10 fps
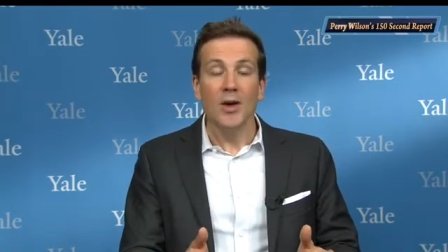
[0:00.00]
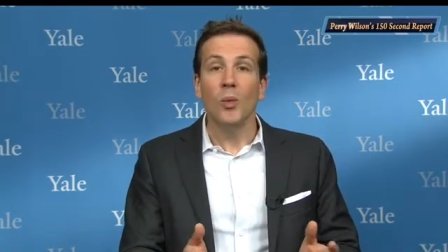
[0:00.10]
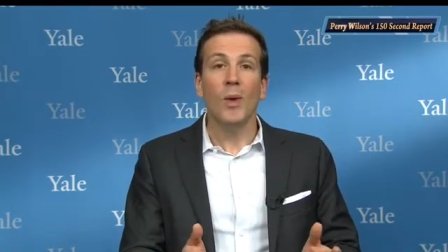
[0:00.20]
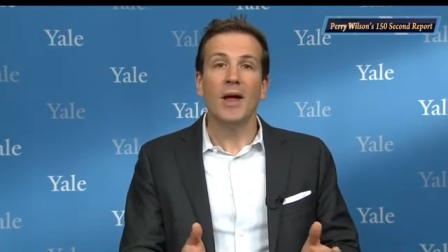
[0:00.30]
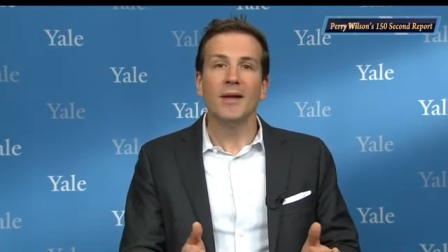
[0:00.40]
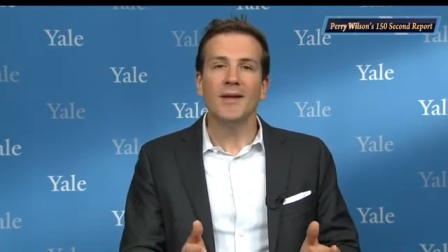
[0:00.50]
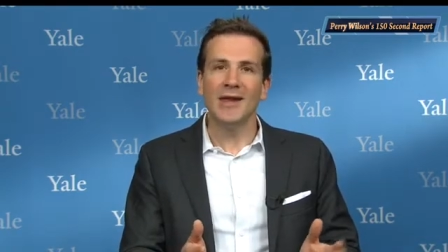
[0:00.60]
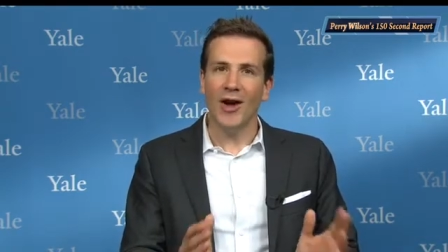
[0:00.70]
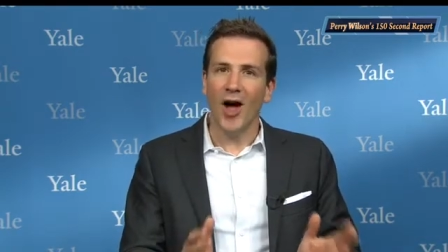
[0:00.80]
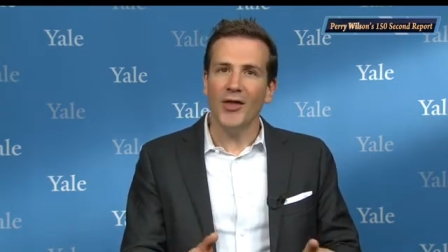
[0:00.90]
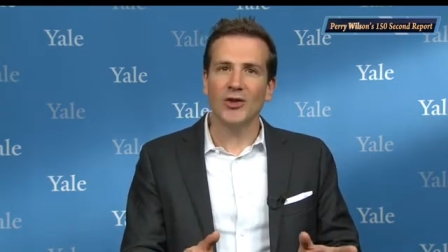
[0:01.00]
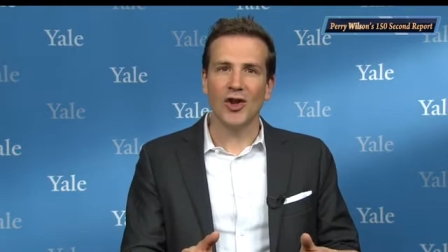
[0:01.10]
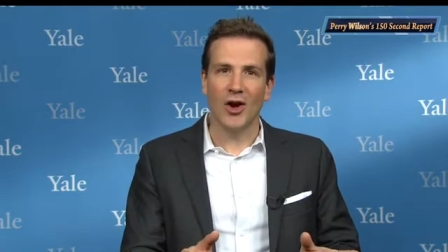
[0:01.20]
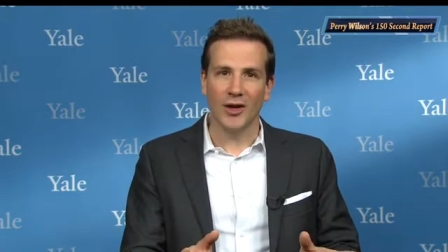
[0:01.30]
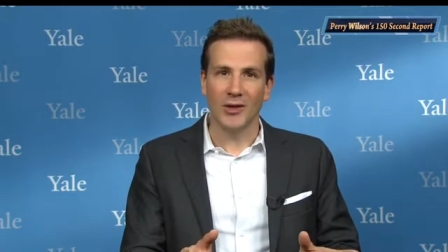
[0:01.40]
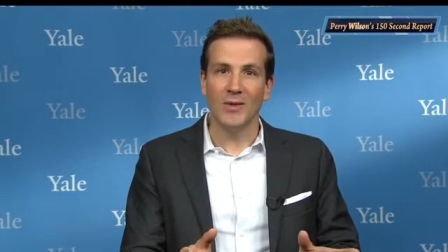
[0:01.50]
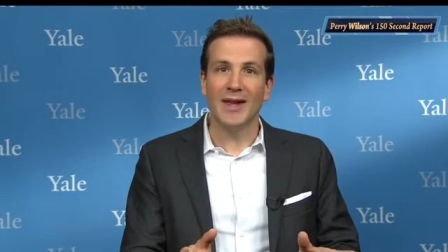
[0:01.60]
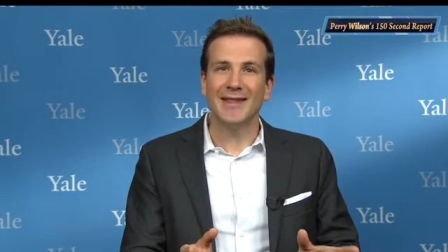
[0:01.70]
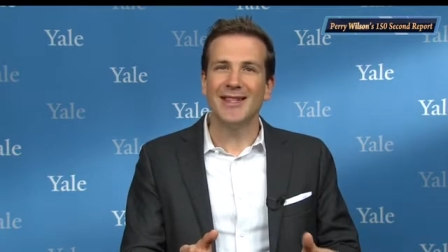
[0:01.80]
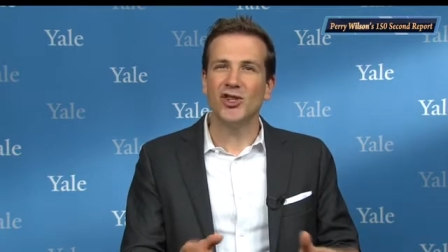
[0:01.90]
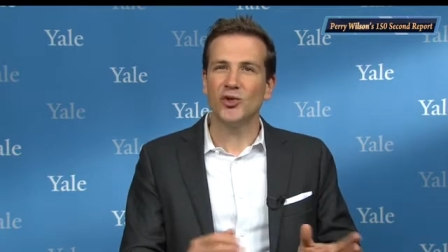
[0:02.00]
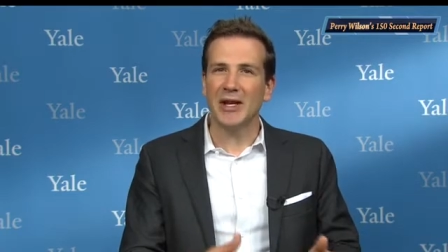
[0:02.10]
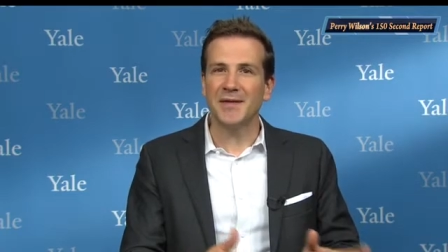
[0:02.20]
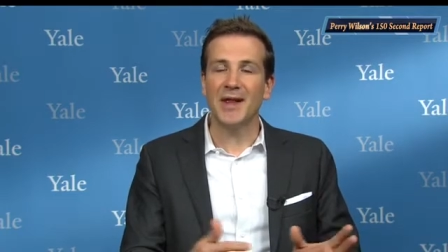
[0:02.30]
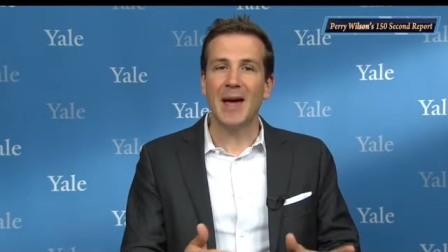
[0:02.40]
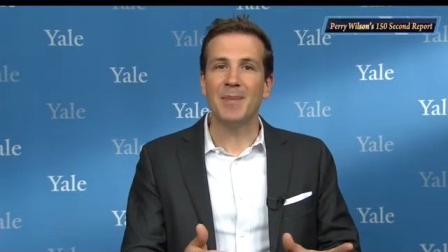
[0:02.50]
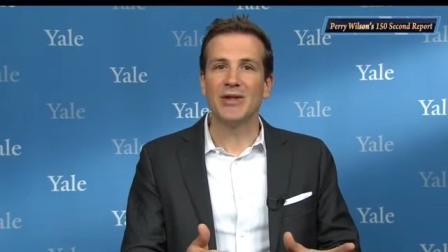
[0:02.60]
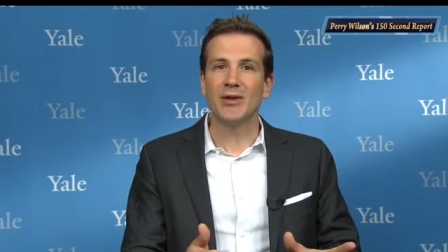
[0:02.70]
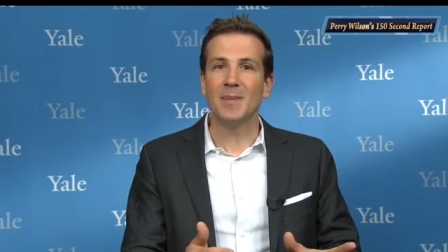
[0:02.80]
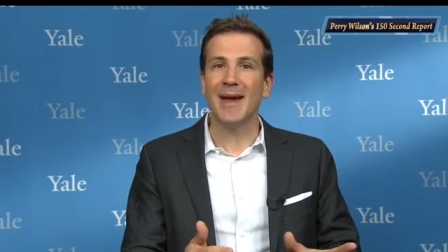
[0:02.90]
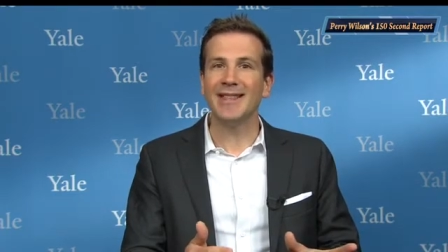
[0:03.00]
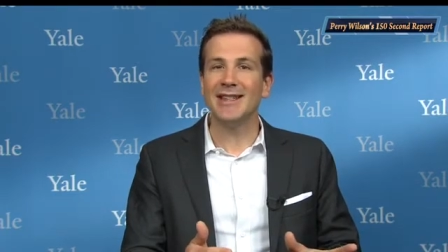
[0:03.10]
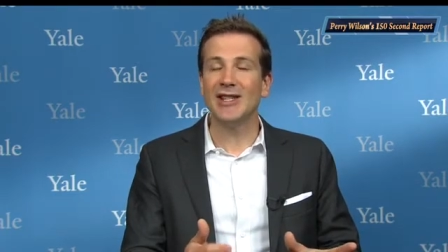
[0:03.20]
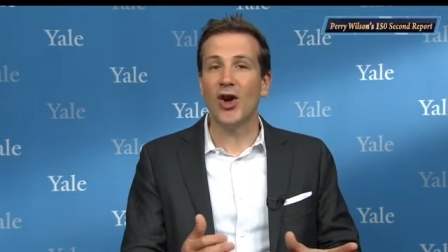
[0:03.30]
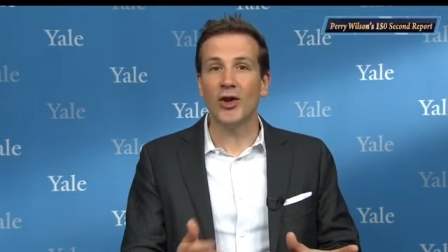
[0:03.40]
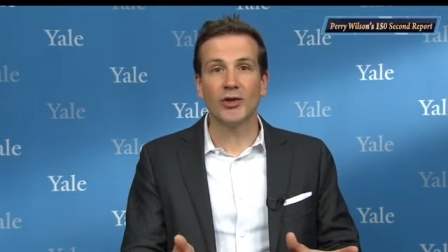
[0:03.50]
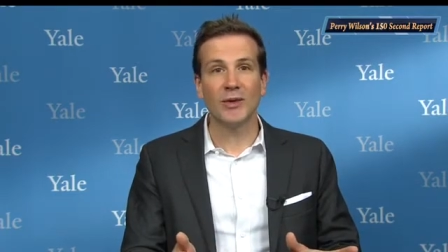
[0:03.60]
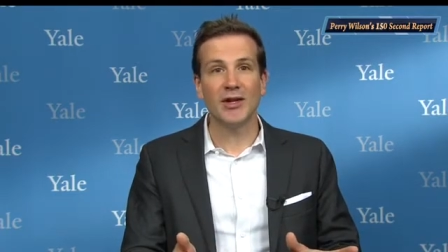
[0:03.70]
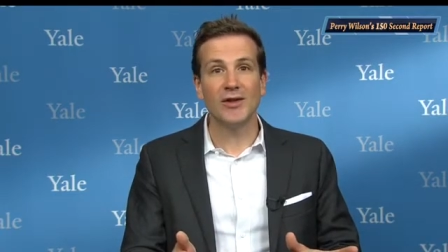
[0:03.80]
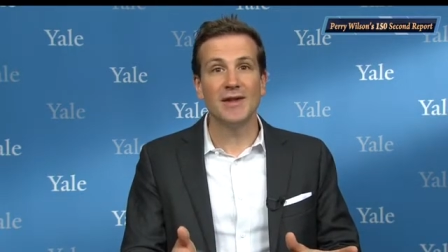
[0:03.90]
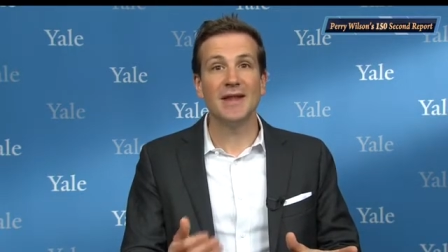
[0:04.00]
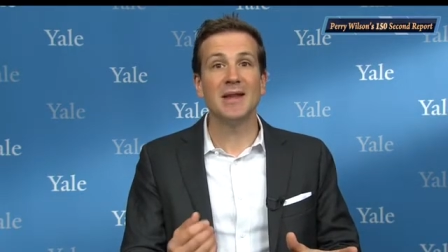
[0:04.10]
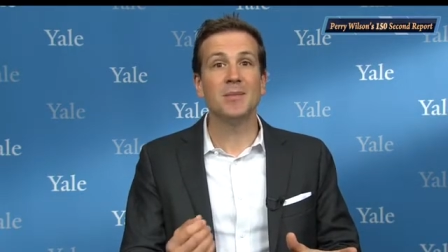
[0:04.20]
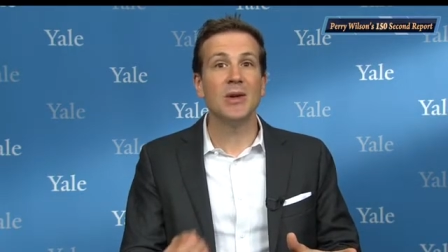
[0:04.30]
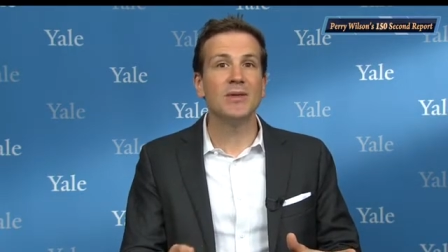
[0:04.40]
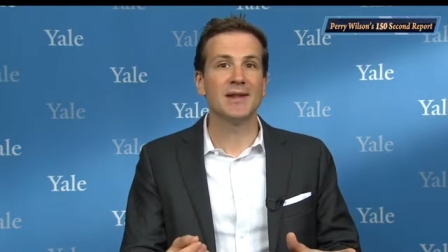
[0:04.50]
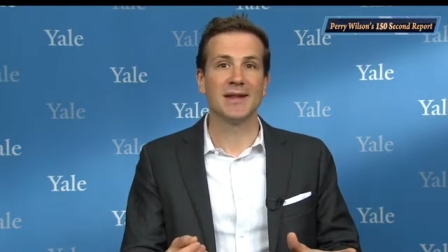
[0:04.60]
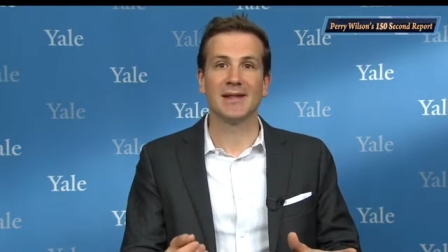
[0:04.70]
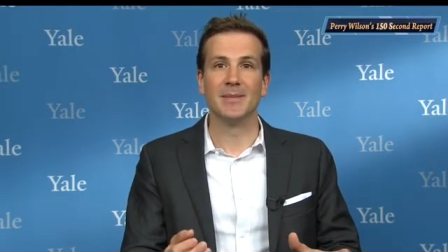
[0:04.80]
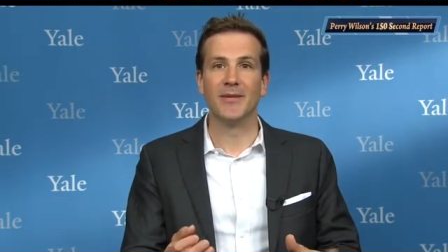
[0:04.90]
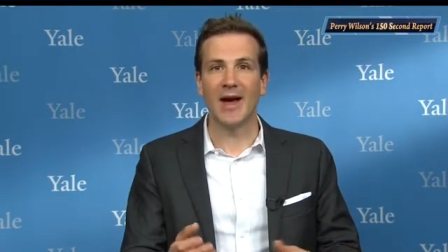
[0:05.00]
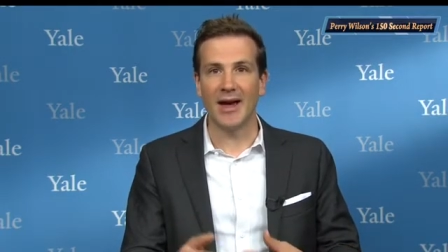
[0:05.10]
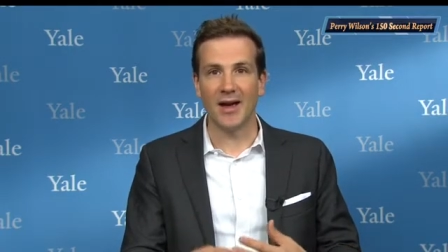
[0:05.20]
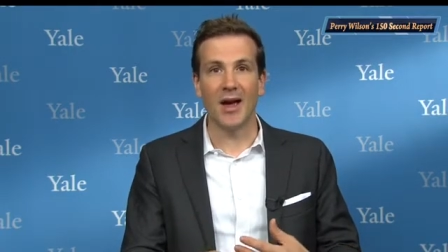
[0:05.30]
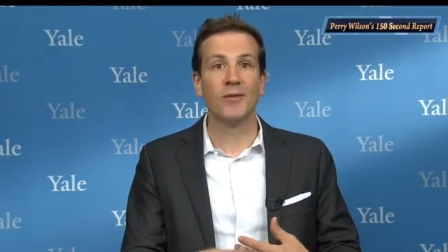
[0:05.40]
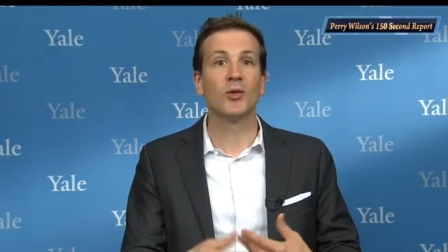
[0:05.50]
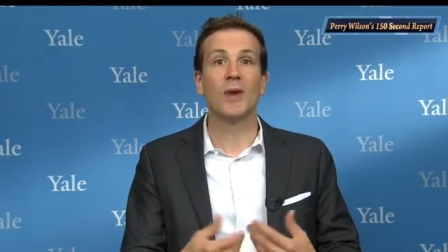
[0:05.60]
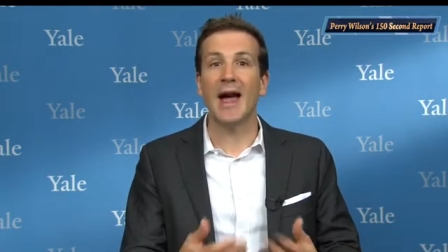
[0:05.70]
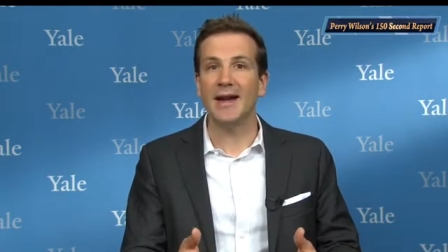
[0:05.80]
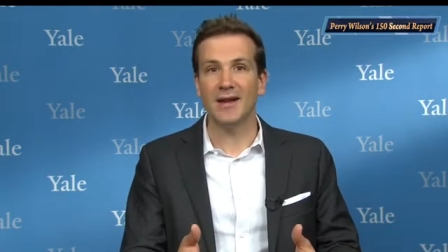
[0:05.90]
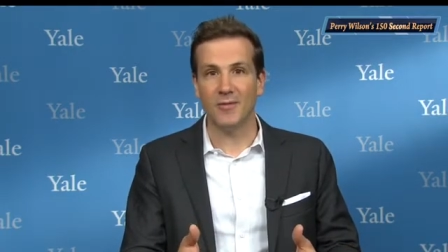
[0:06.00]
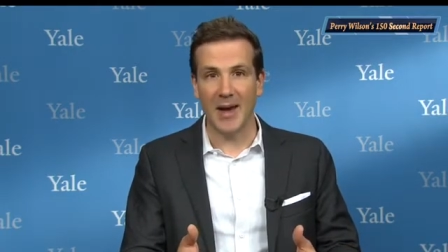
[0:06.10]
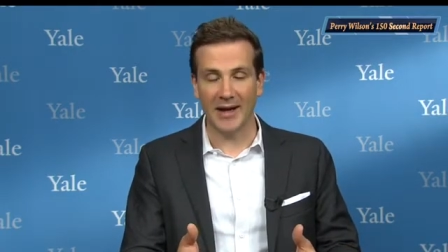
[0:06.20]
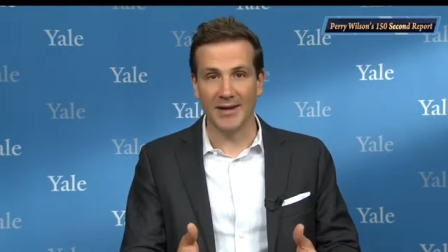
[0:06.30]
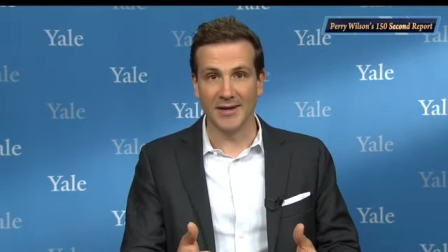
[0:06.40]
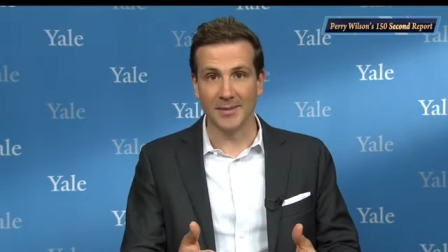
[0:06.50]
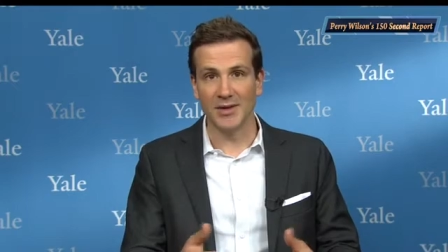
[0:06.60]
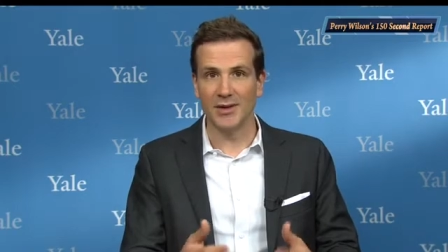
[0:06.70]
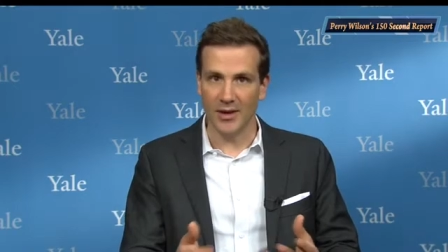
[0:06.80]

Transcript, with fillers: Well, the authors argue that these stressful episodes might lead to alterations in the immune system via a variety of mechanisms,